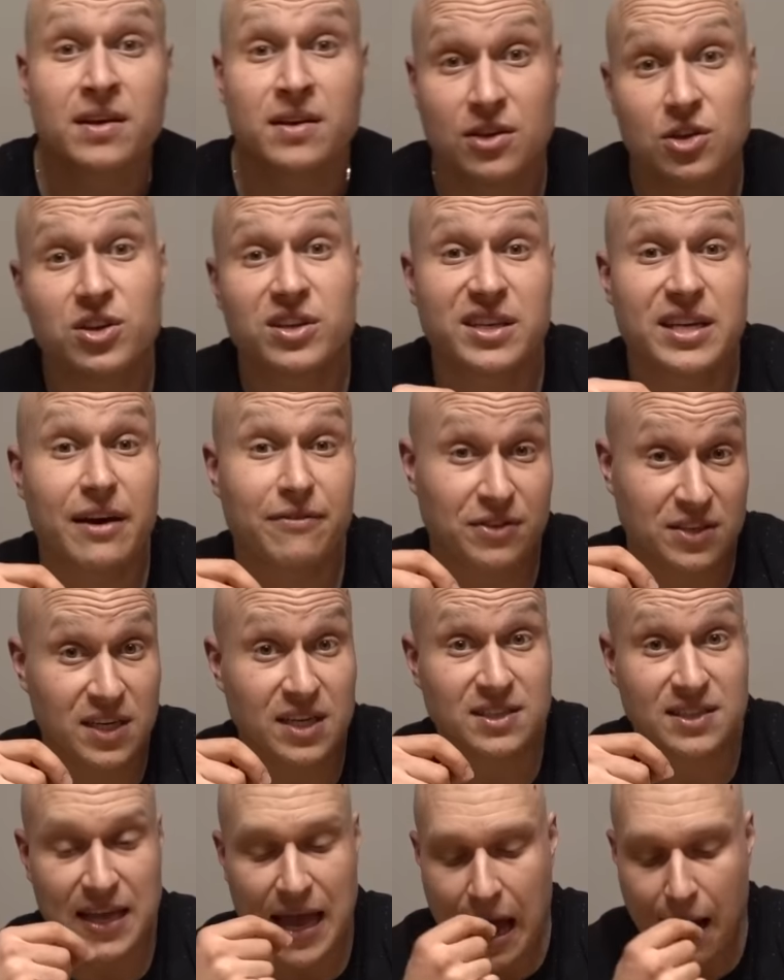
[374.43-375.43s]
You can definitely
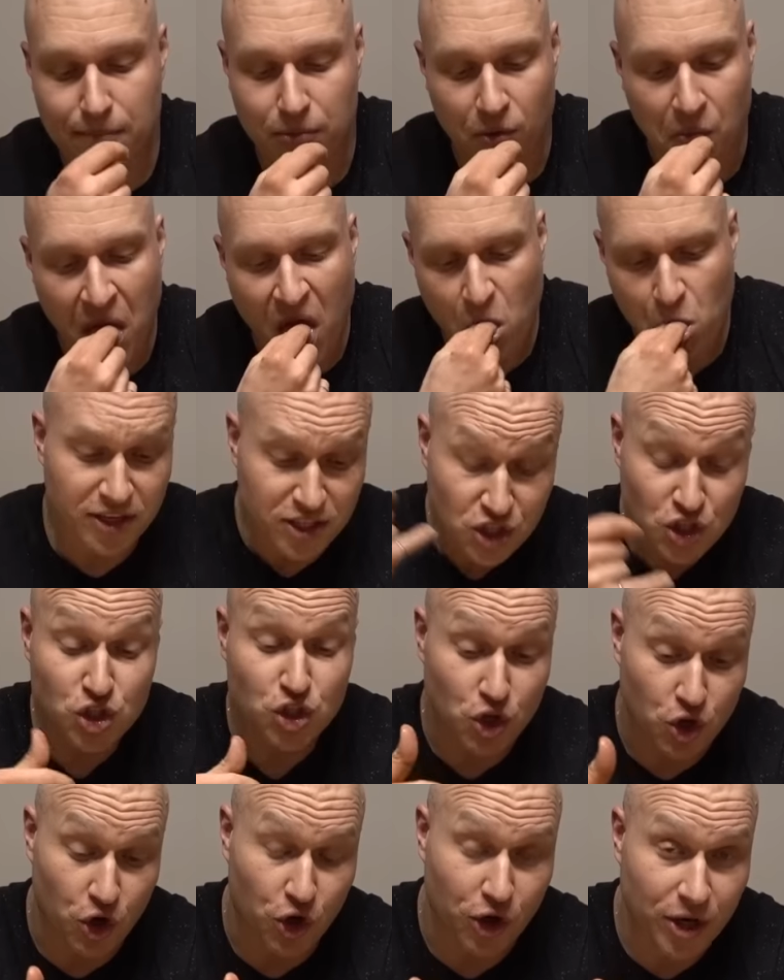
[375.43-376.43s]
taste the apple. This
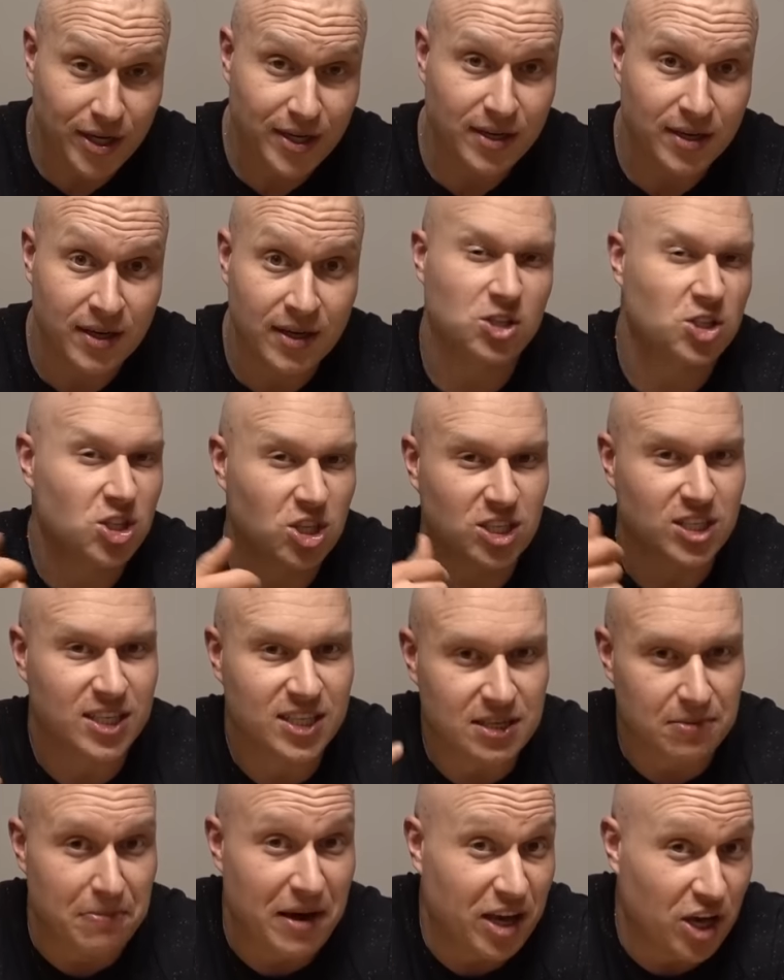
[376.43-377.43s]
is good, this just
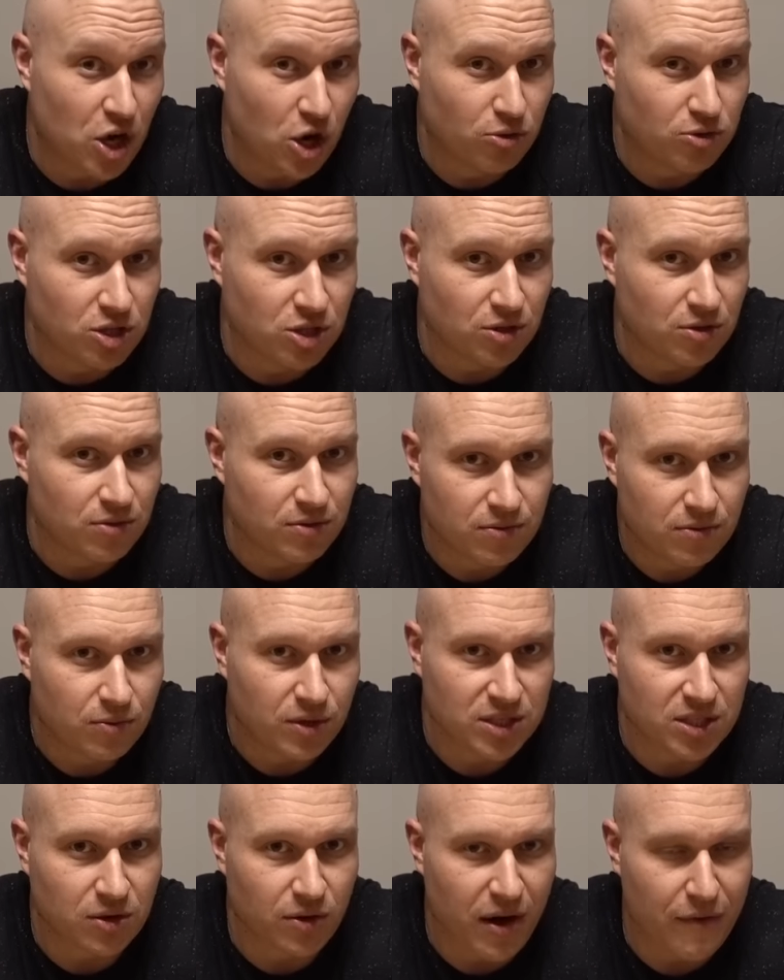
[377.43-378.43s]
isn't my go-to
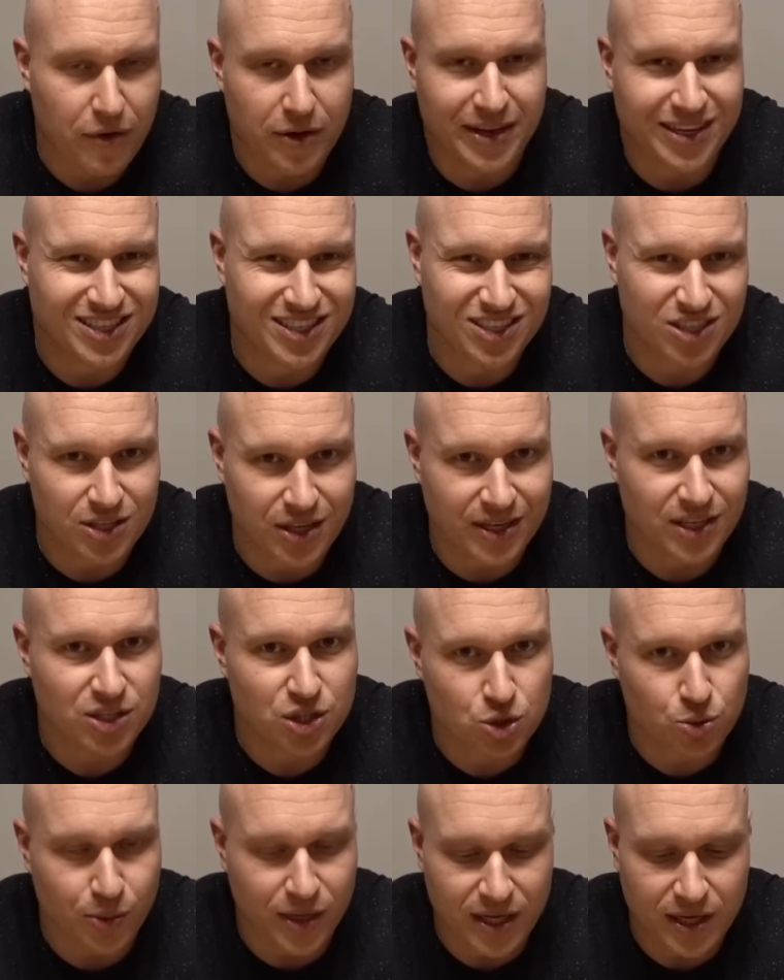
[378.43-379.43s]
whatsoever because it's like
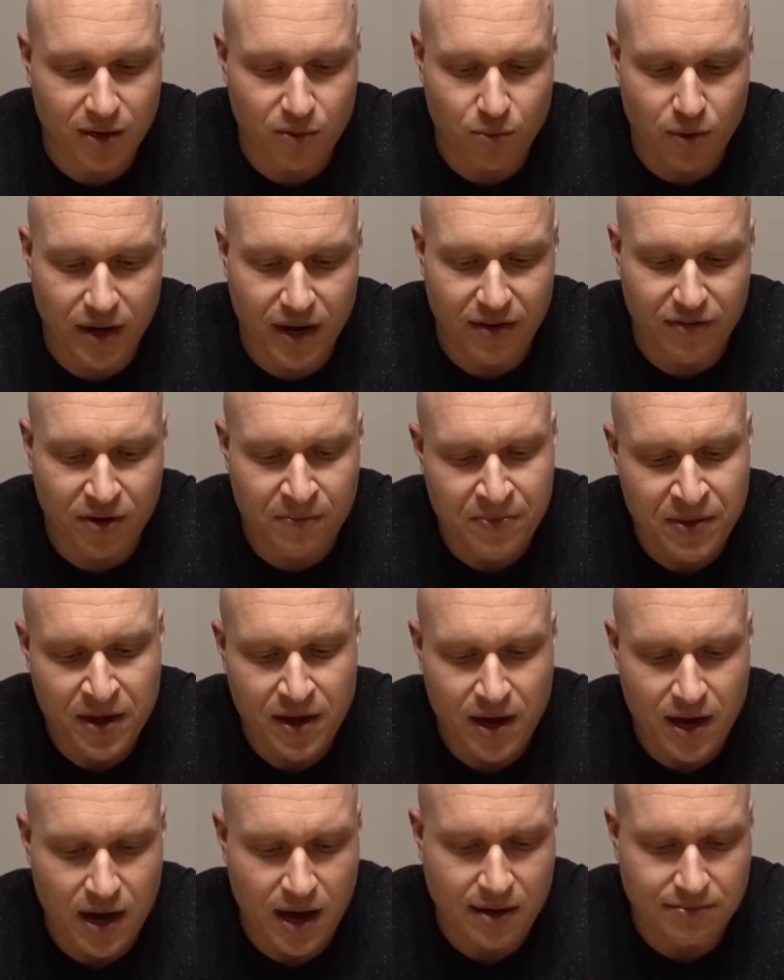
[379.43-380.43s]
sweet and whatever.
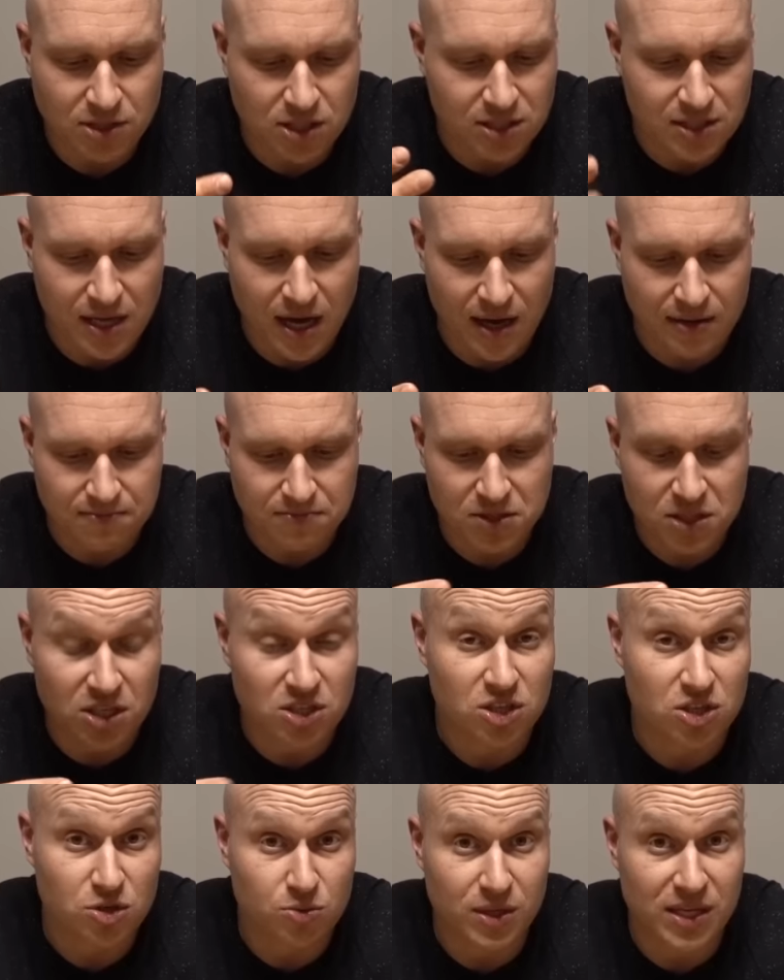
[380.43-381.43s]
I'm just not
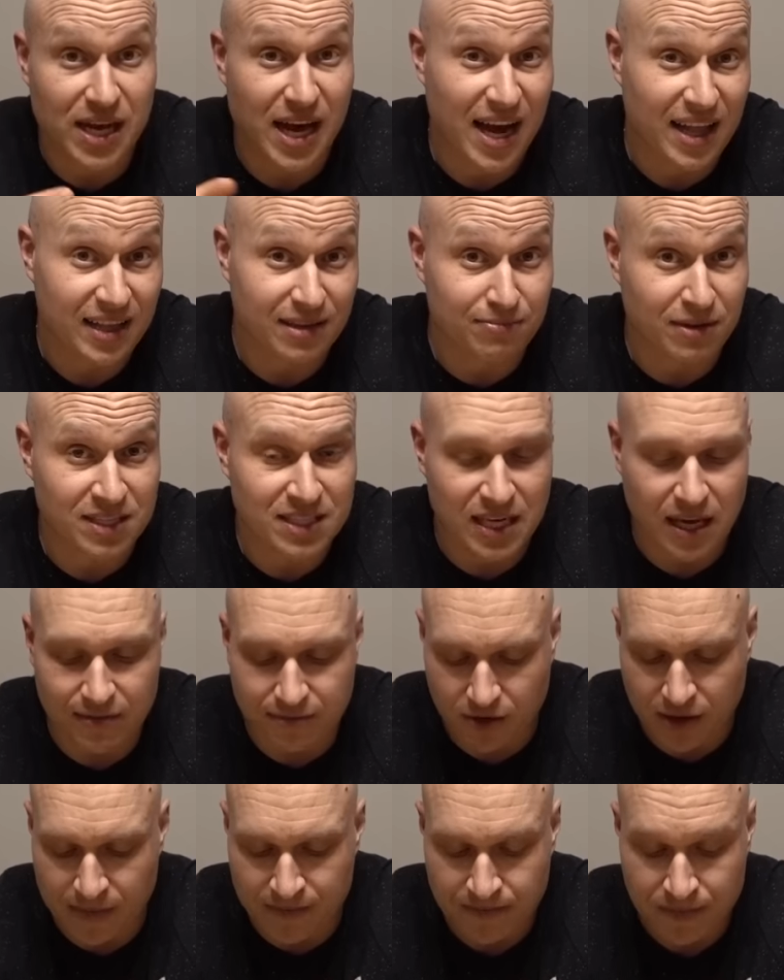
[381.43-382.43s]
such a sweet guy like my
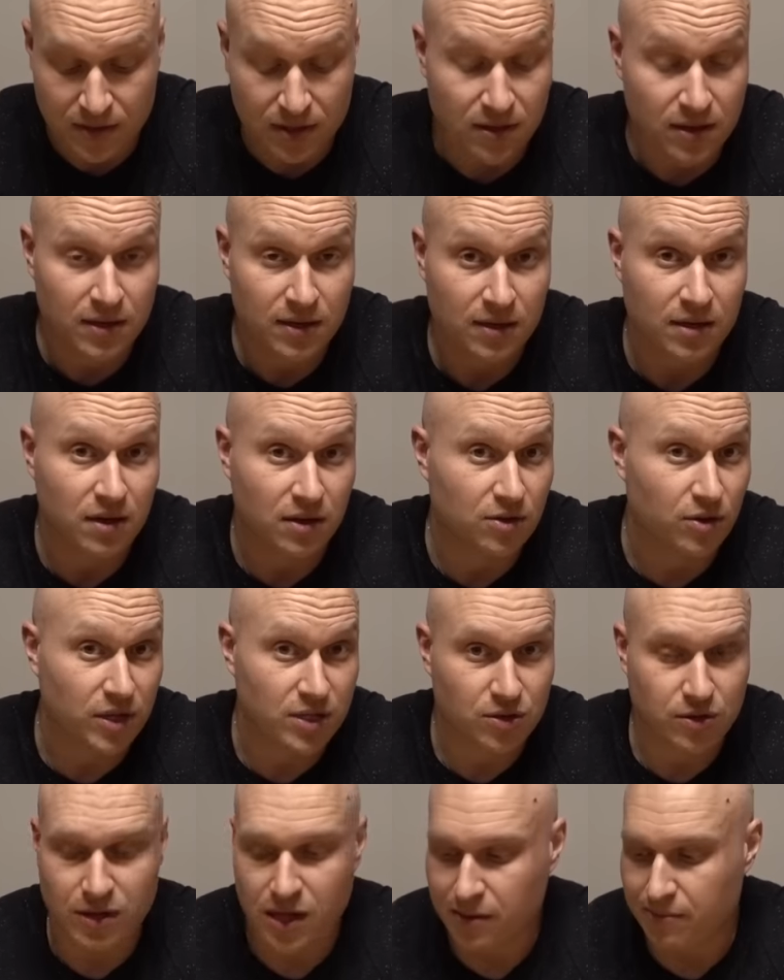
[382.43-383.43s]
savory, although I
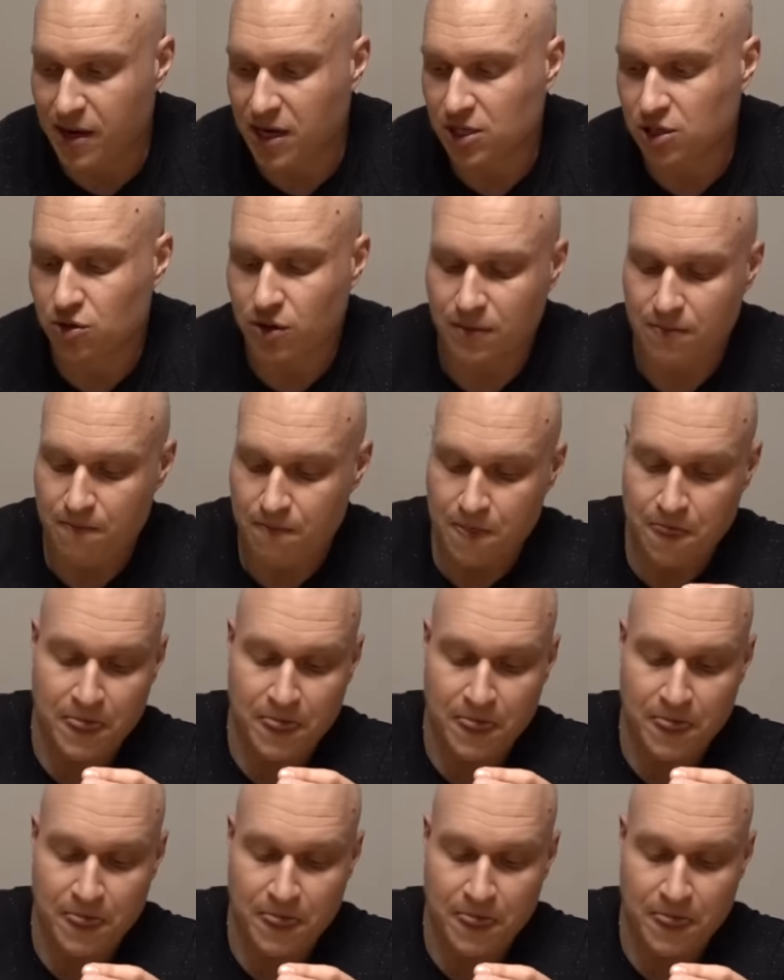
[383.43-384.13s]
do like my ice cream.